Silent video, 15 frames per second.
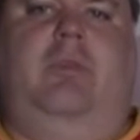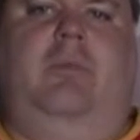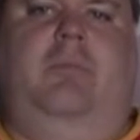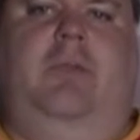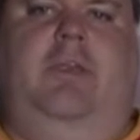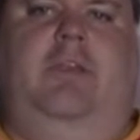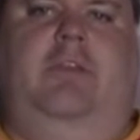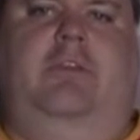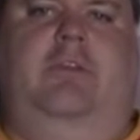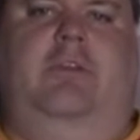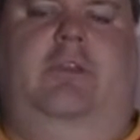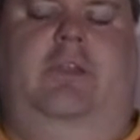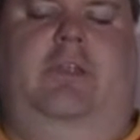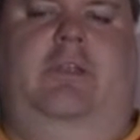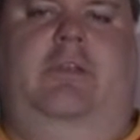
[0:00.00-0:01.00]
make it to
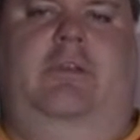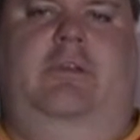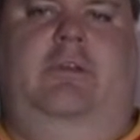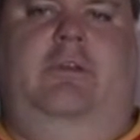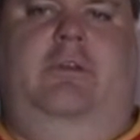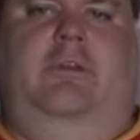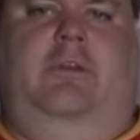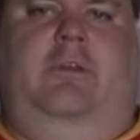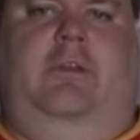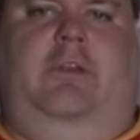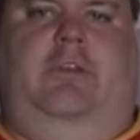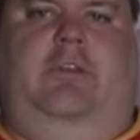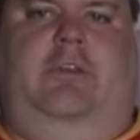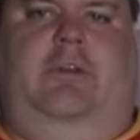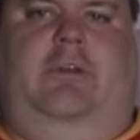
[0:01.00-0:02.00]
the
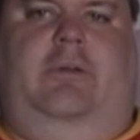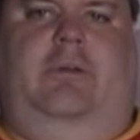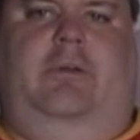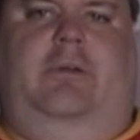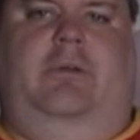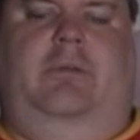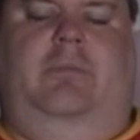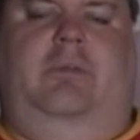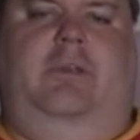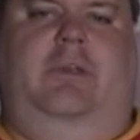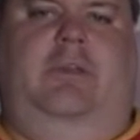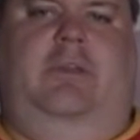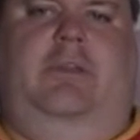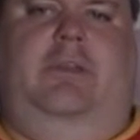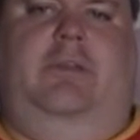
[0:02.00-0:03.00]
NHL or play
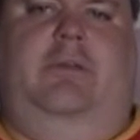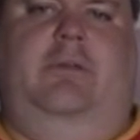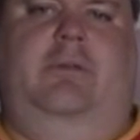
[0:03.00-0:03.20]
in the